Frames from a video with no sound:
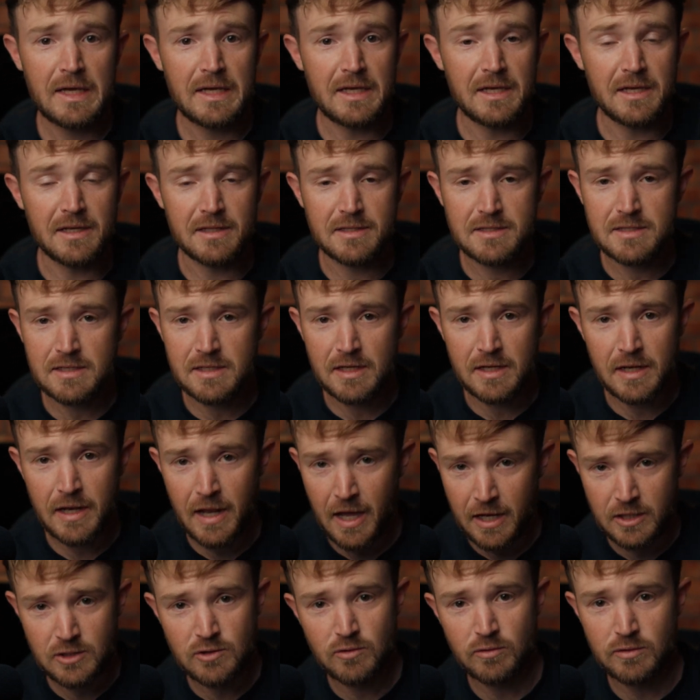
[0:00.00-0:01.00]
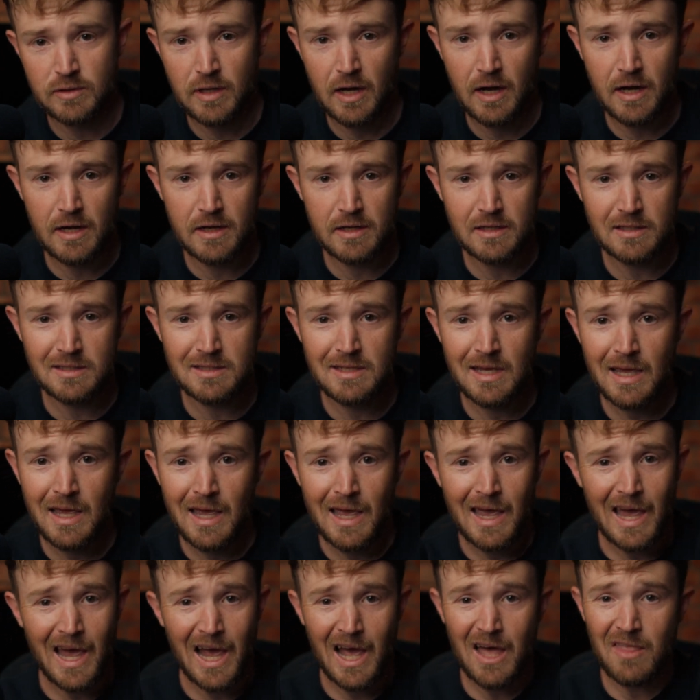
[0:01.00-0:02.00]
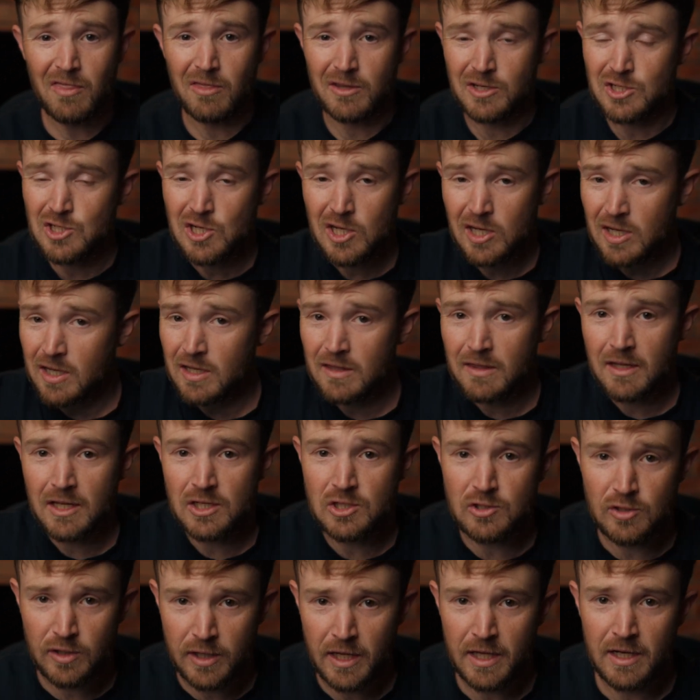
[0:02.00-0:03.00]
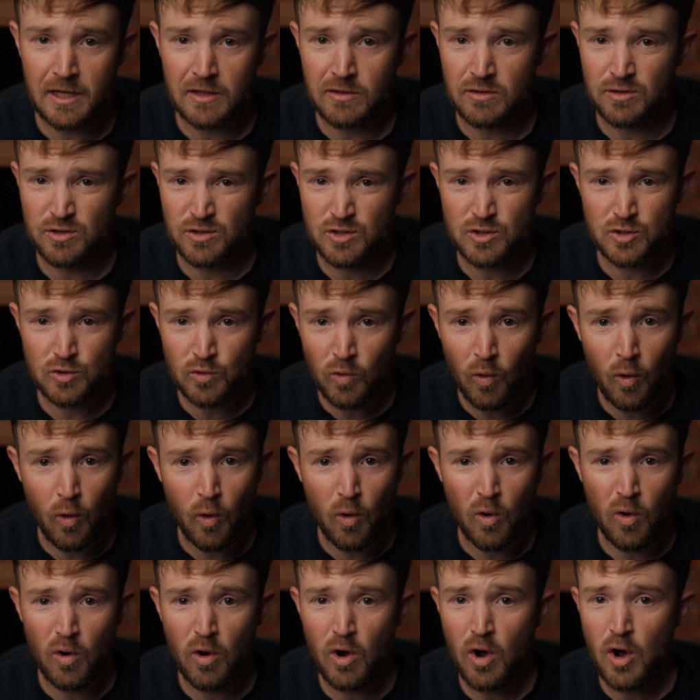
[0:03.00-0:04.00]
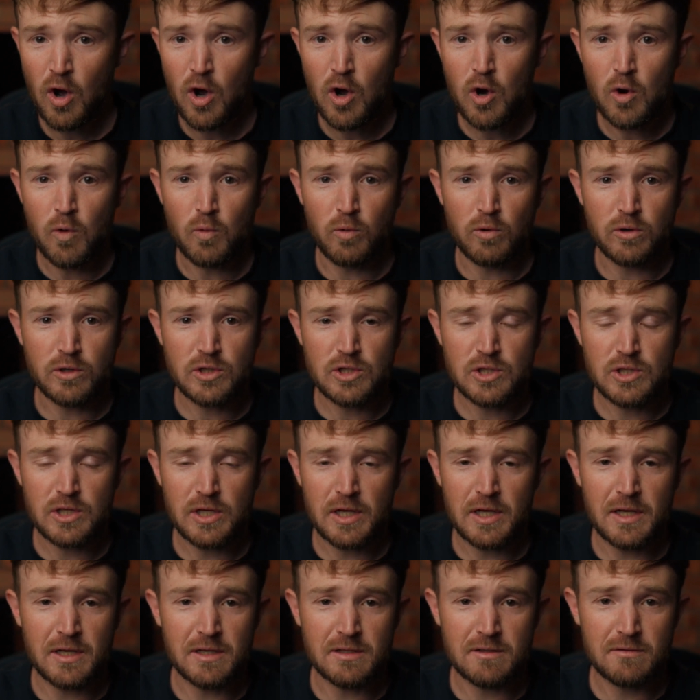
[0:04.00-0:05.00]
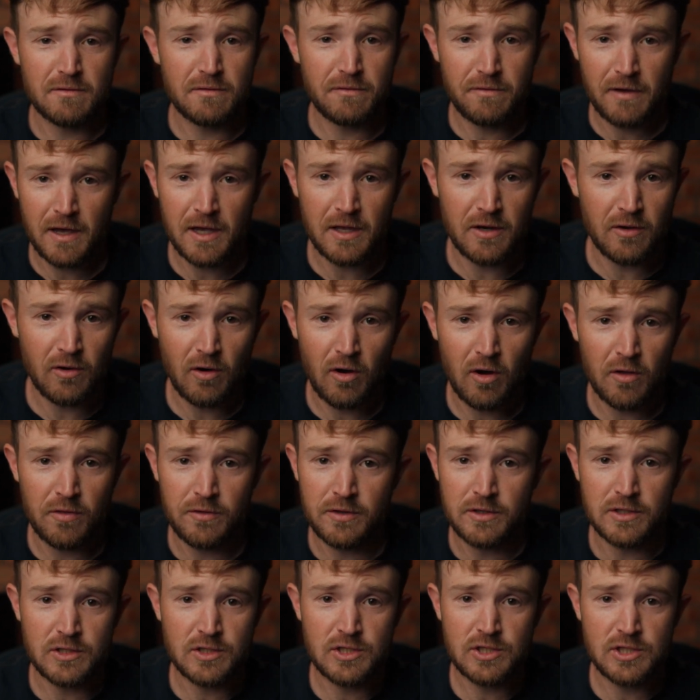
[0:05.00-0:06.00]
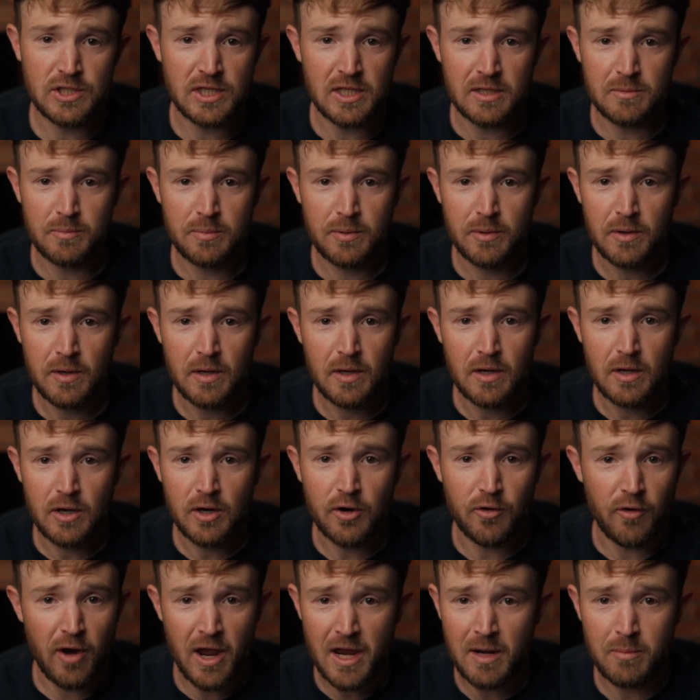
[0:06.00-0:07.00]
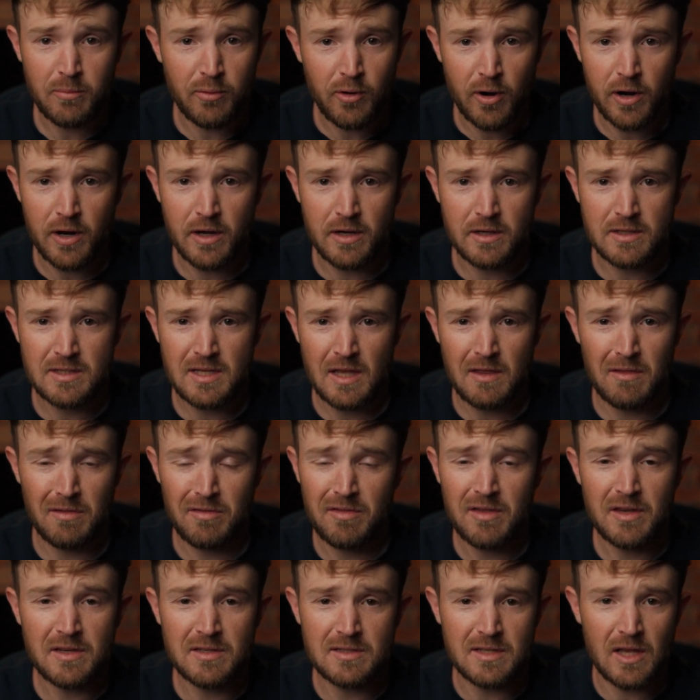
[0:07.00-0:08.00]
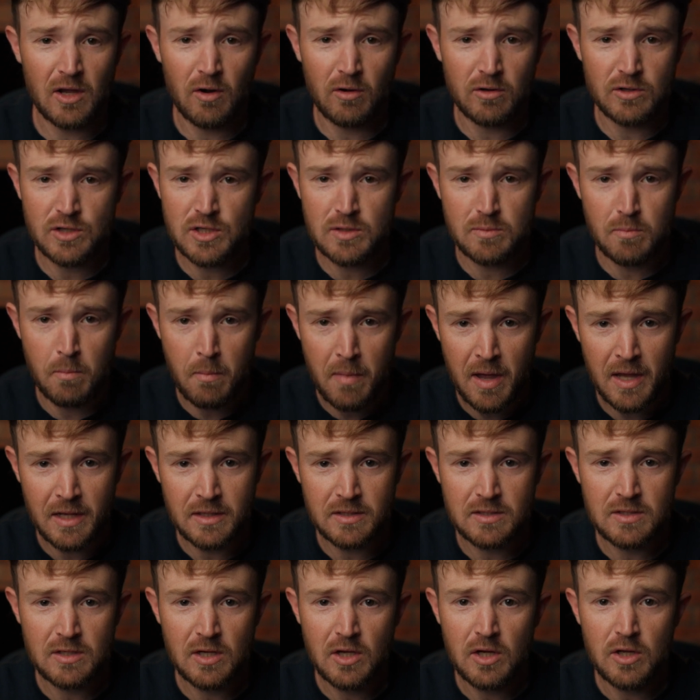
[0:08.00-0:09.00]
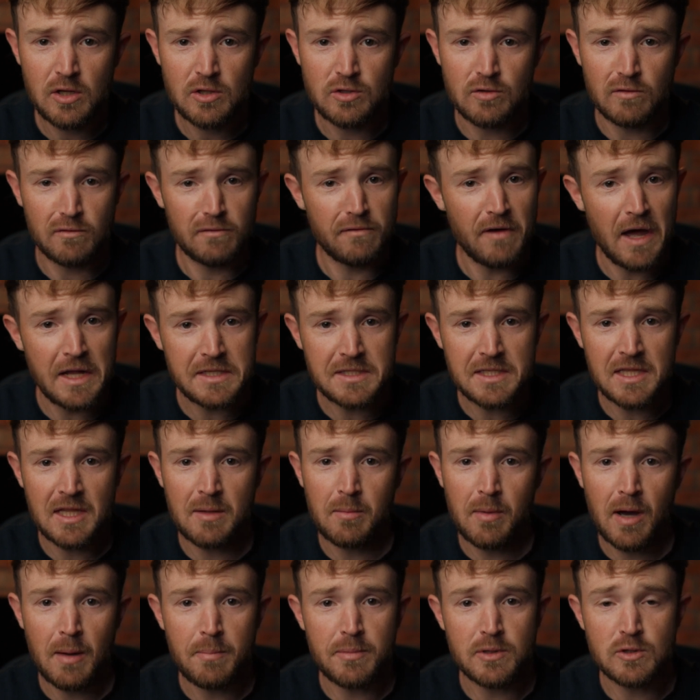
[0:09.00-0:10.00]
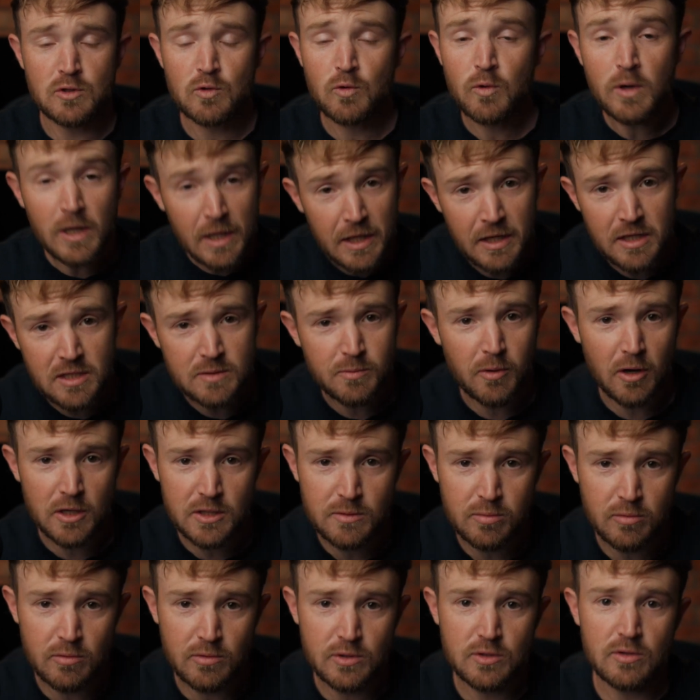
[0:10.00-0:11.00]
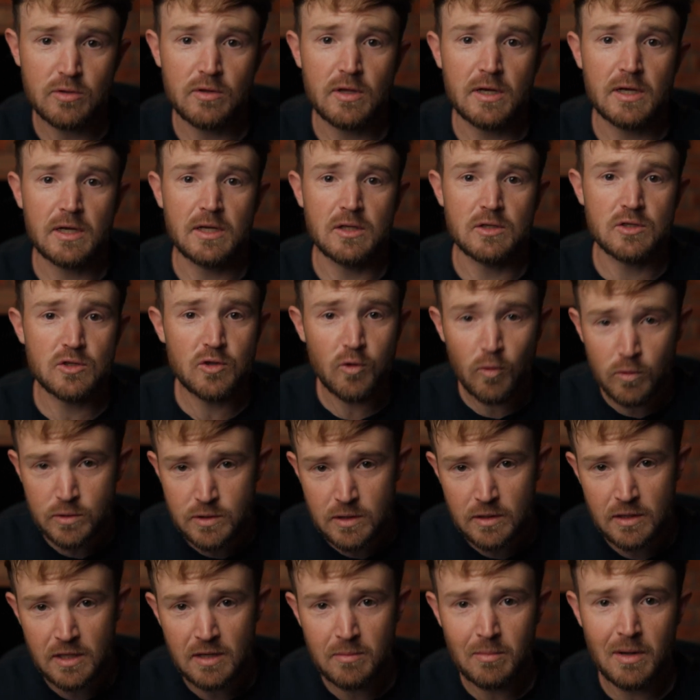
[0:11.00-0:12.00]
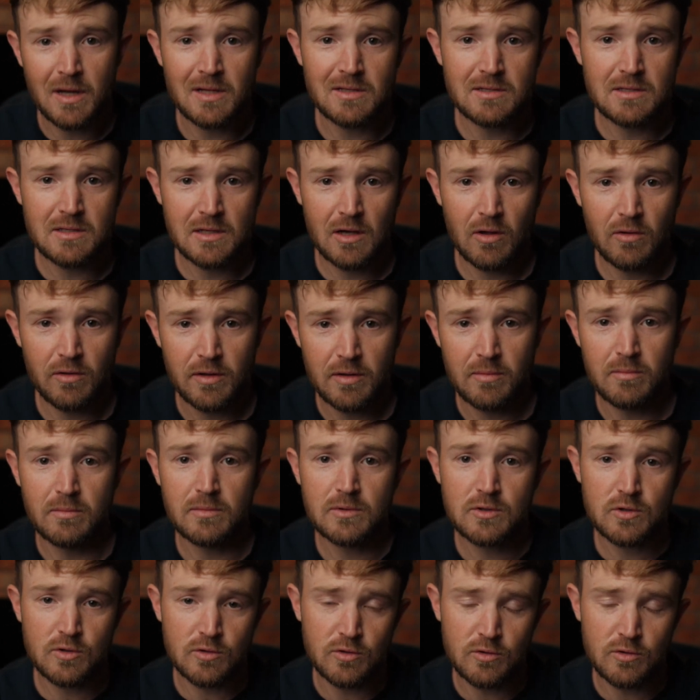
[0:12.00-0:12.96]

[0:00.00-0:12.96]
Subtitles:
eats a natural diet, and the chicken that you get in the store, which is fed on these cheap grain products and things that are just meant to fatten them up as quickly as possible so they can slaughter them and sell them to